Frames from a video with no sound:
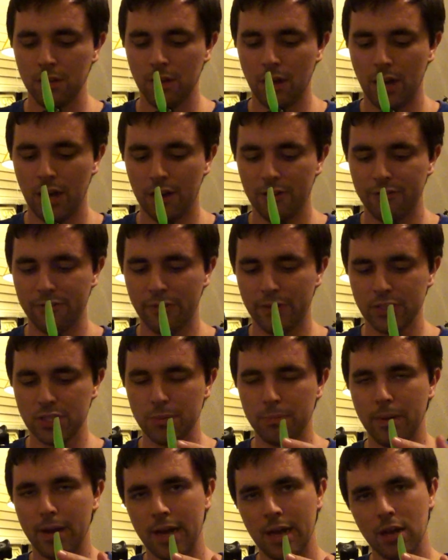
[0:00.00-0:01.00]
uh, front
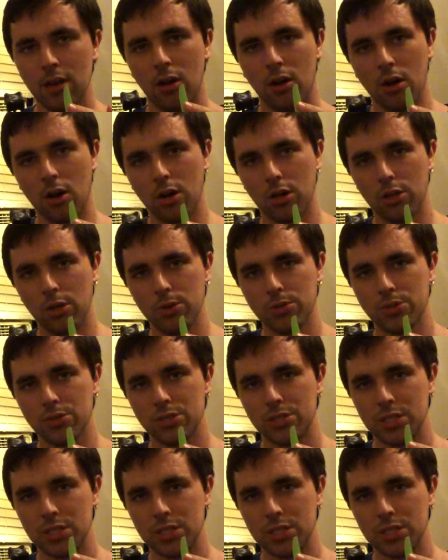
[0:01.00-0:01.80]
to back are closer